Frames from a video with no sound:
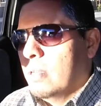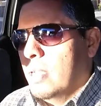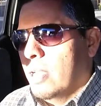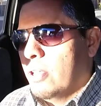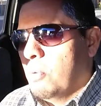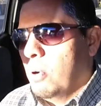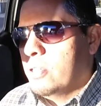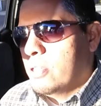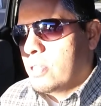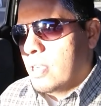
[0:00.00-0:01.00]
Now, there
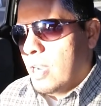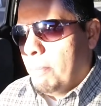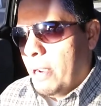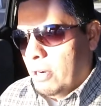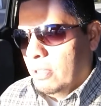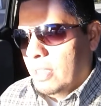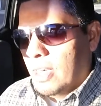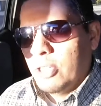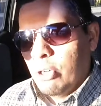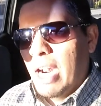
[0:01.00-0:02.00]
was this
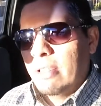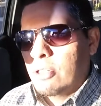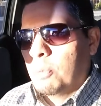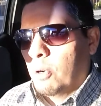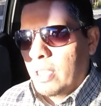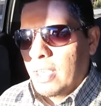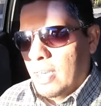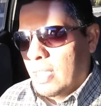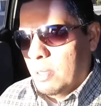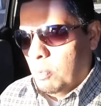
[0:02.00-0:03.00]
apparently, and I tried it this morning,
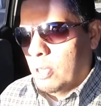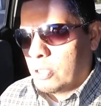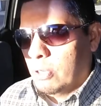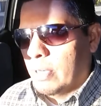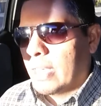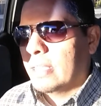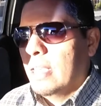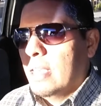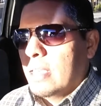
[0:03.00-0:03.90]
and it was correct.